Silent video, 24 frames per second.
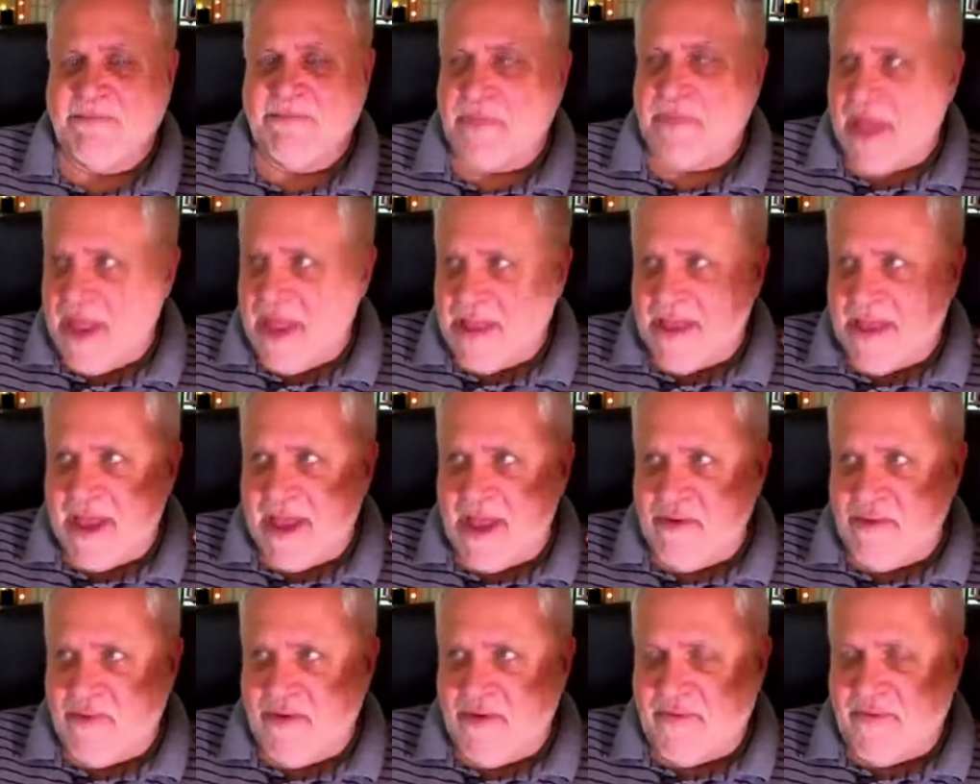And
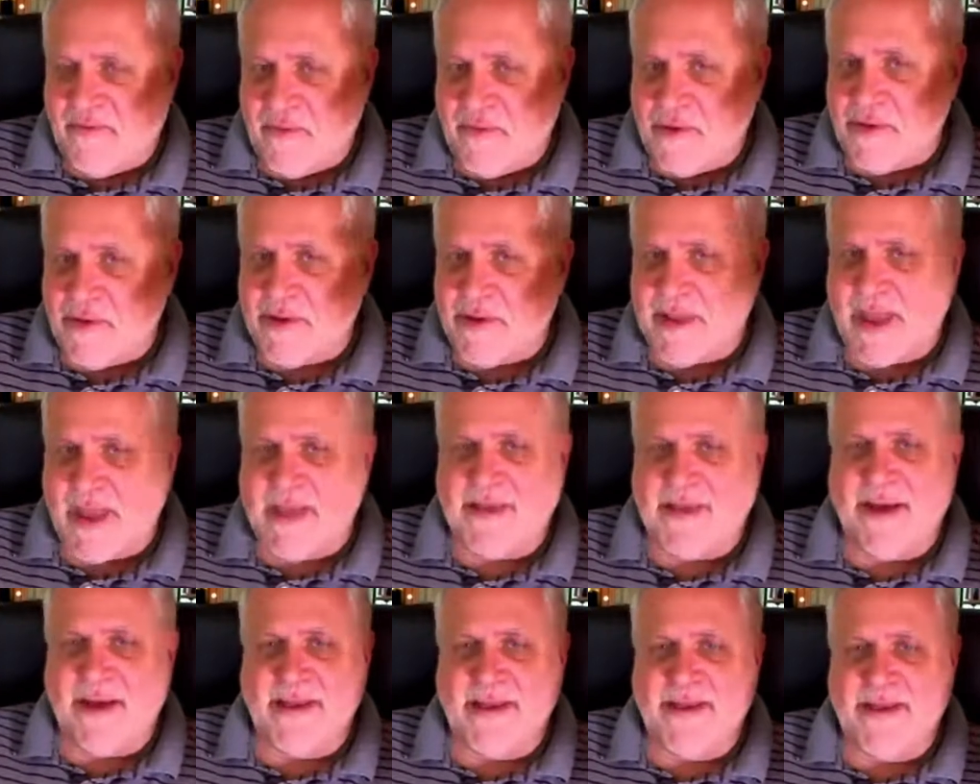Henry Ford had
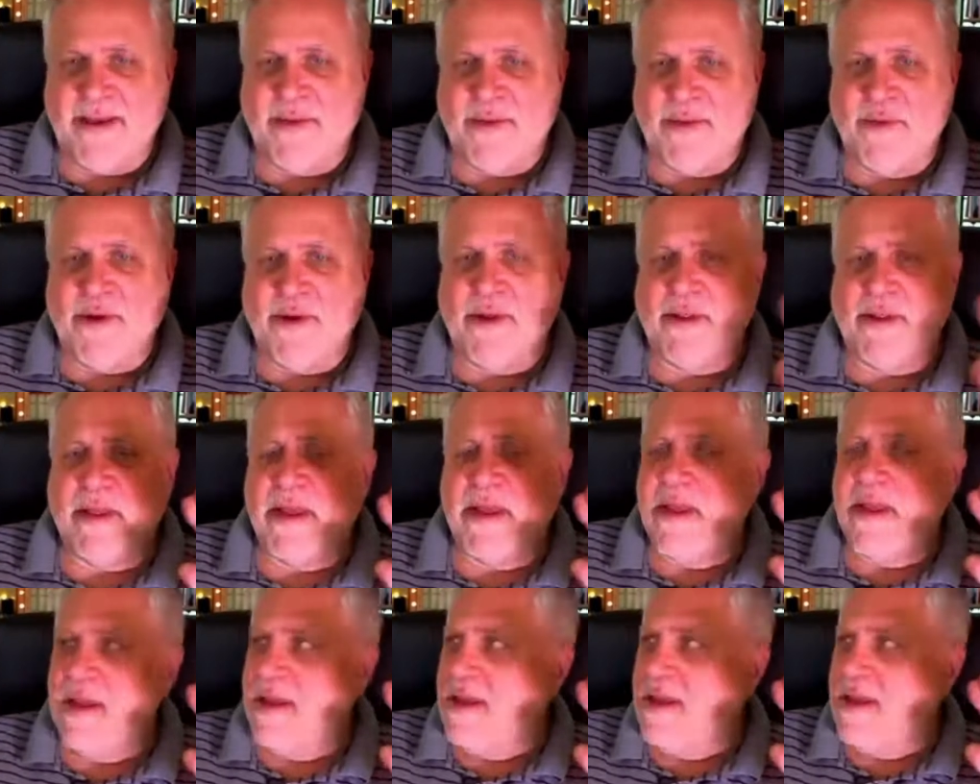the idea,
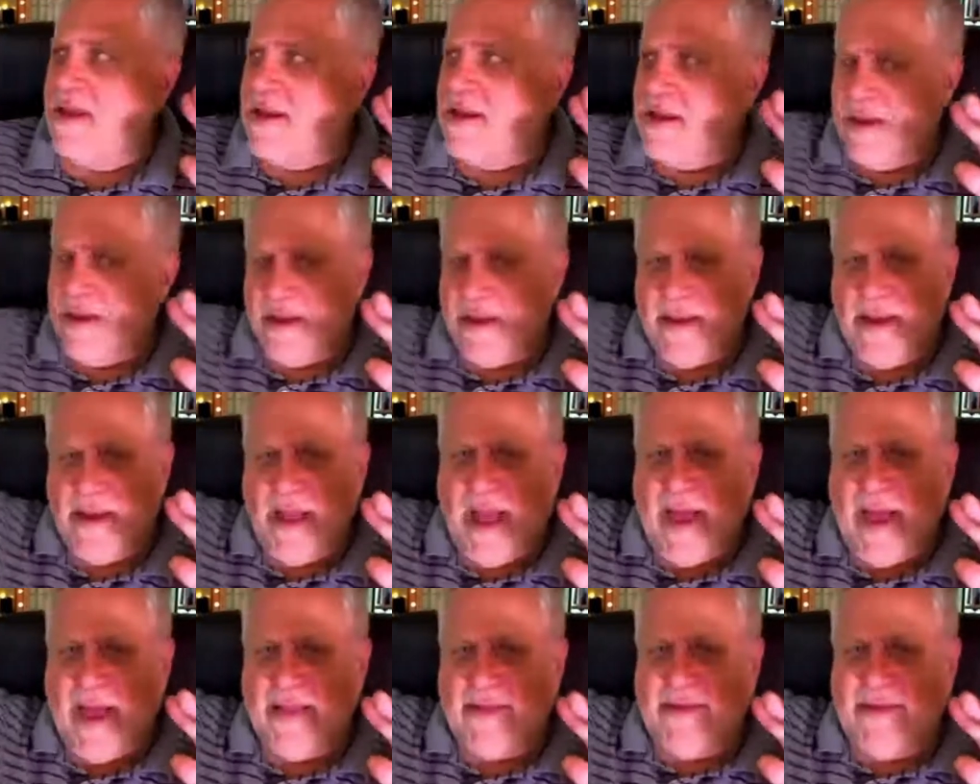
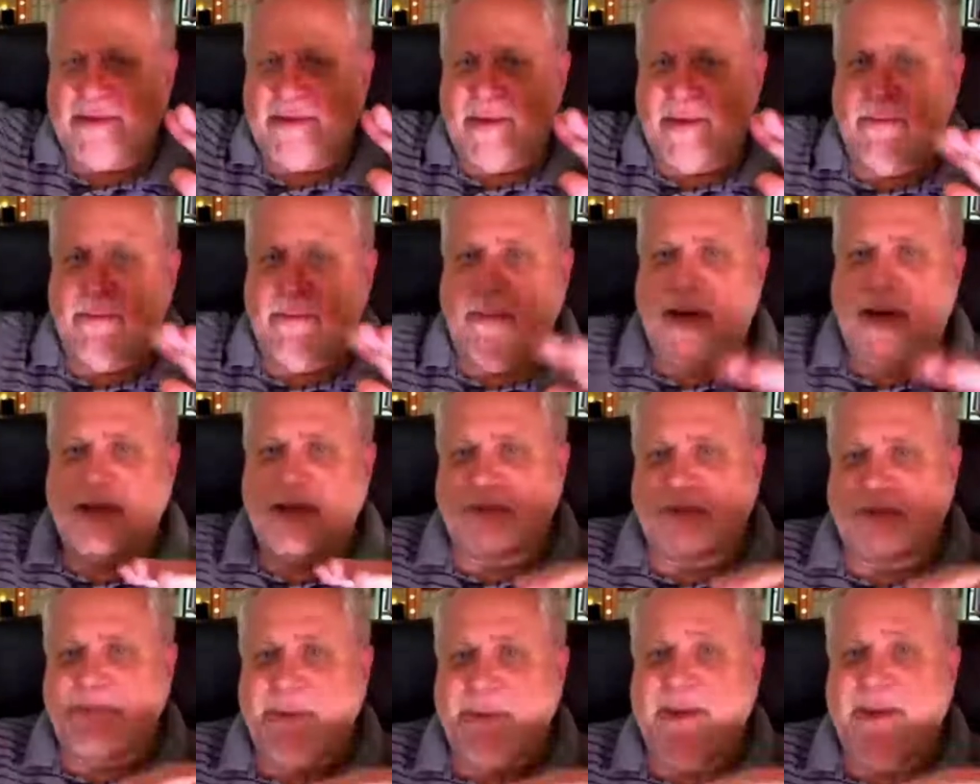there's a
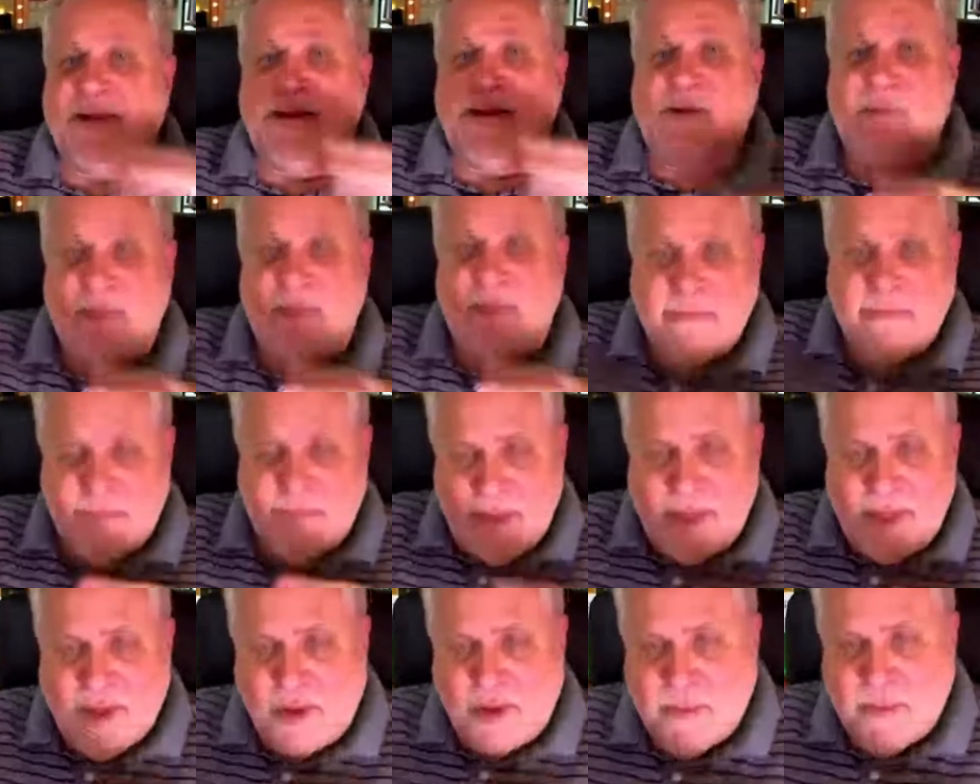much bigger
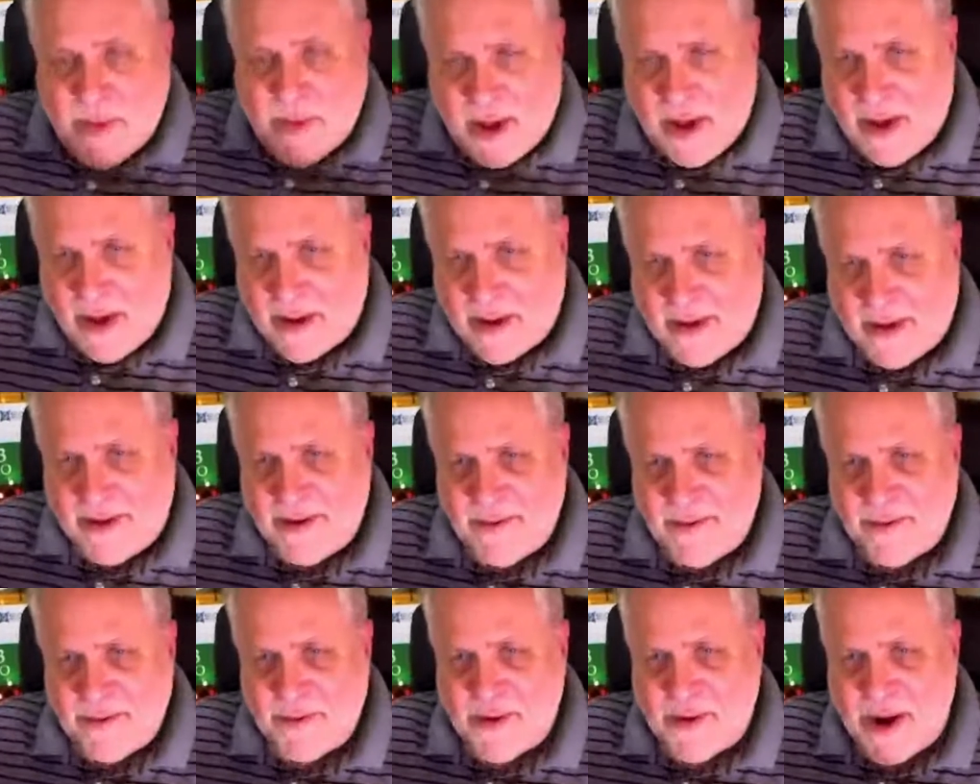middle market,
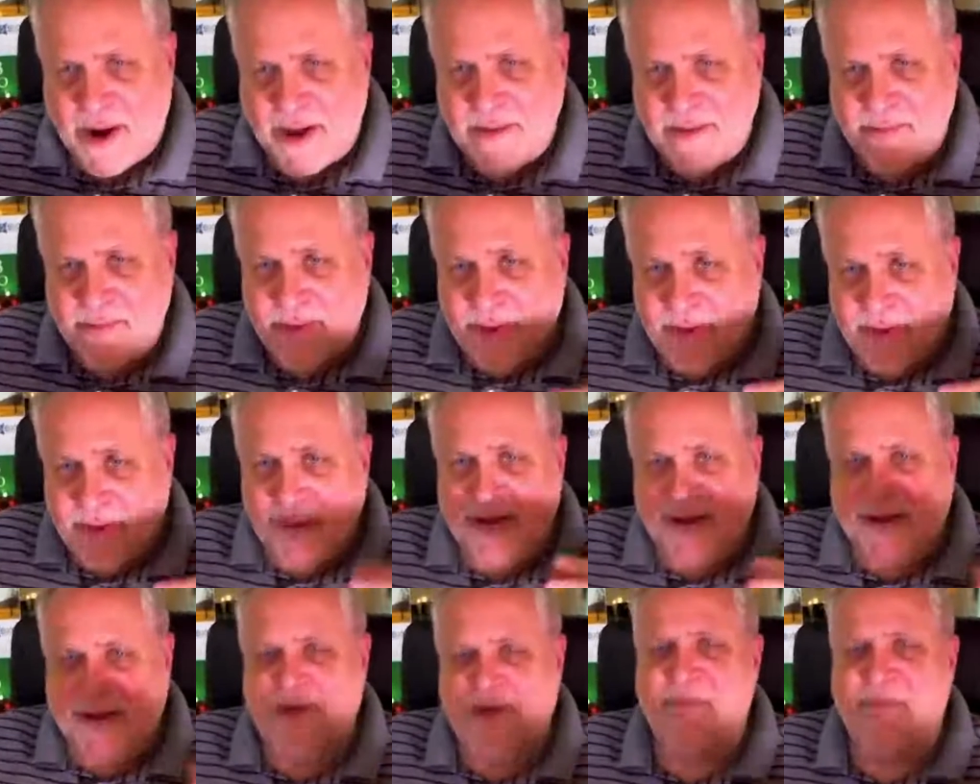right? Middle
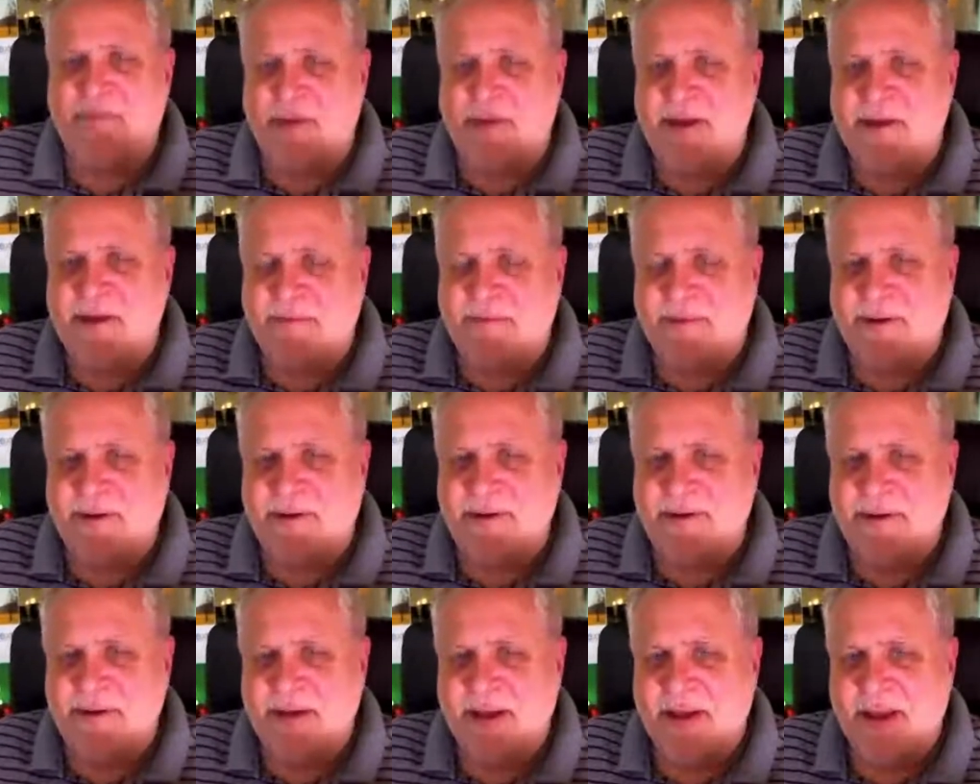income
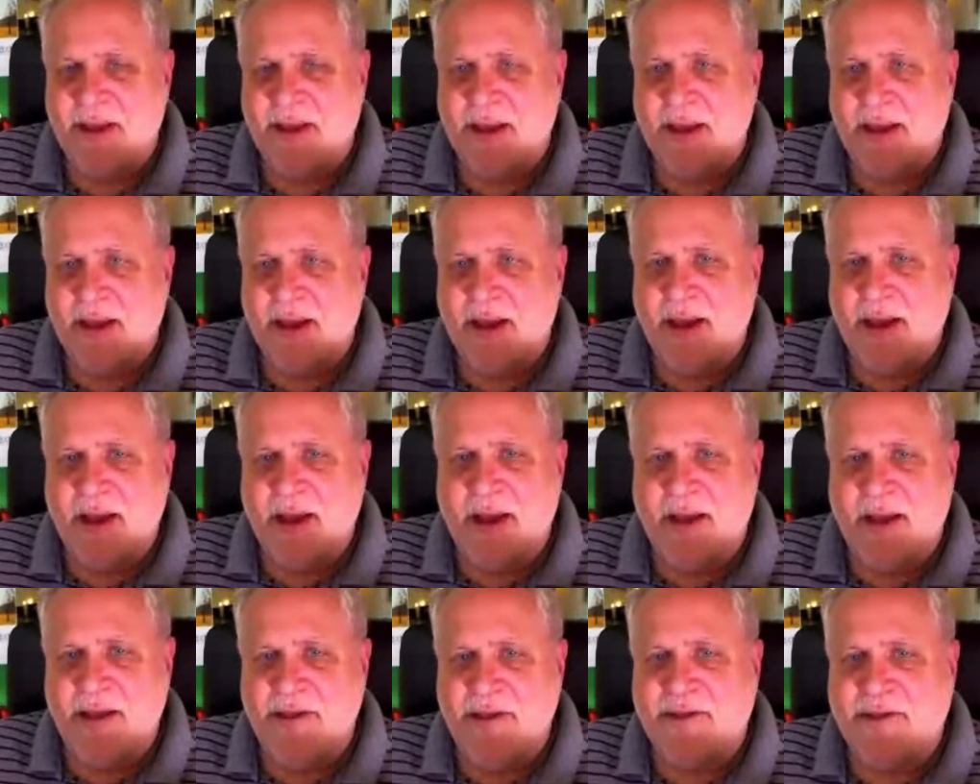people
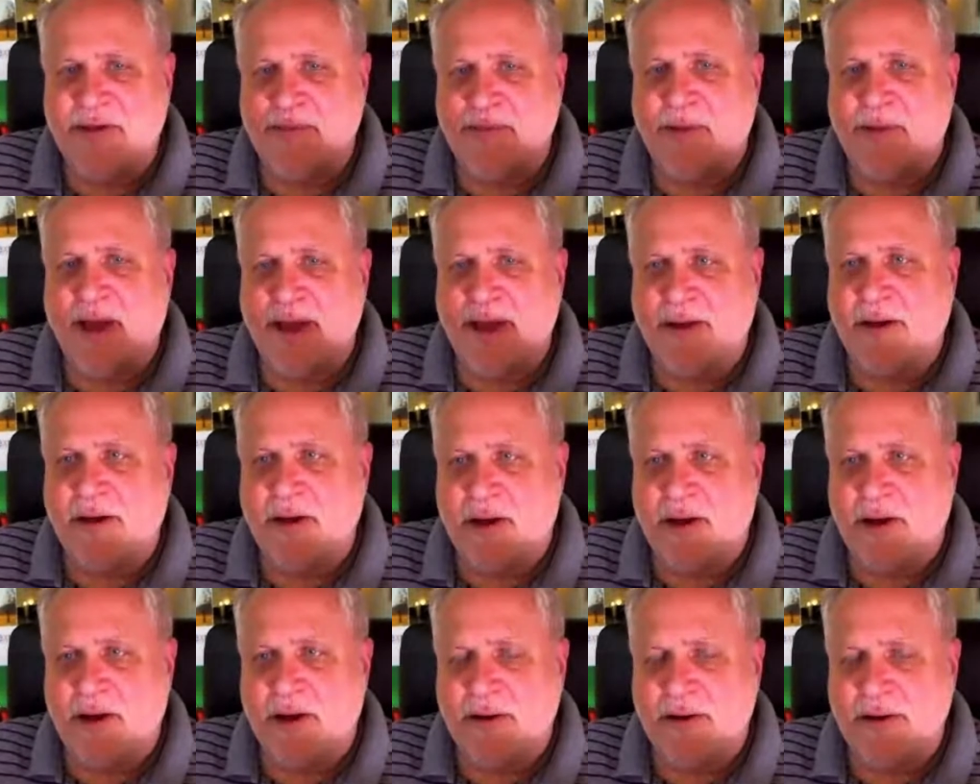to buy
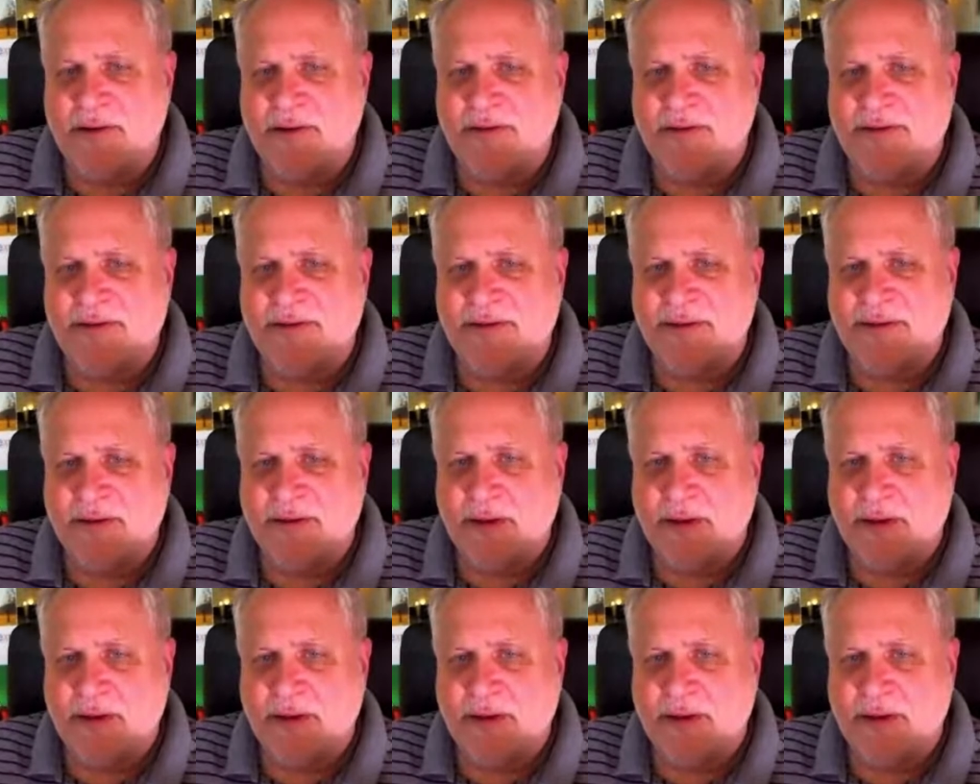cars.